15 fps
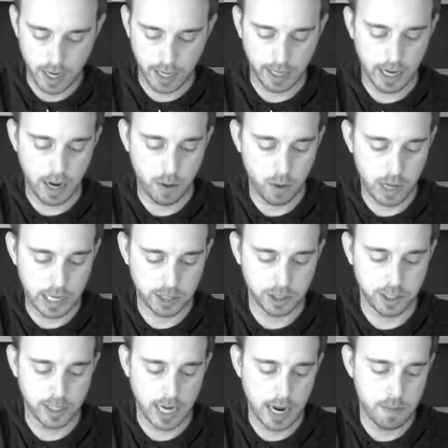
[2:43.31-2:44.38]
and I will
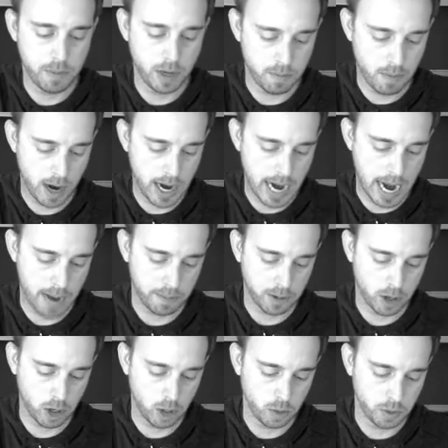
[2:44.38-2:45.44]
actually type in my
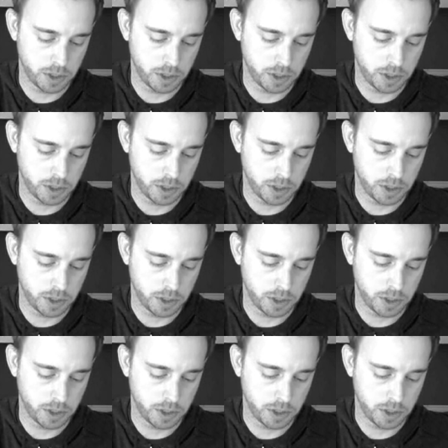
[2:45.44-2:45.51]
app code,